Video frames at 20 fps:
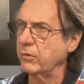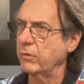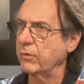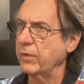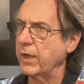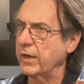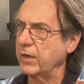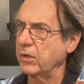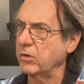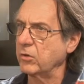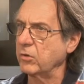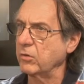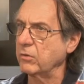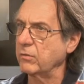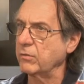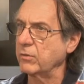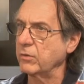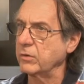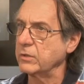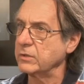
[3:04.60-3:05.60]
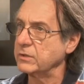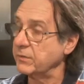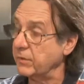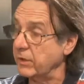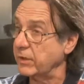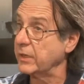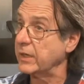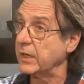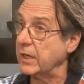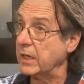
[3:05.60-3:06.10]
or that occurred first,
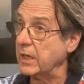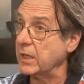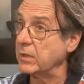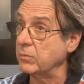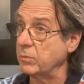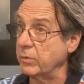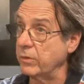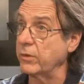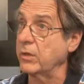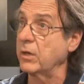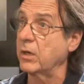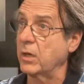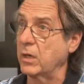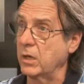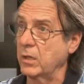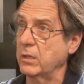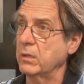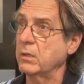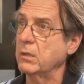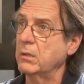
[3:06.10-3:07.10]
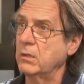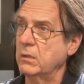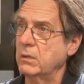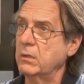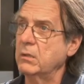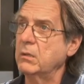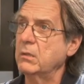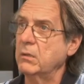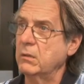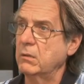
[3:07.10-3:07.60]
very hard with the eye,
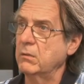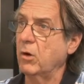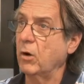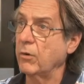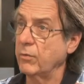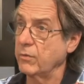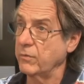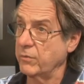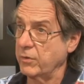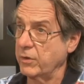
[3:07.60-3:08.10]
often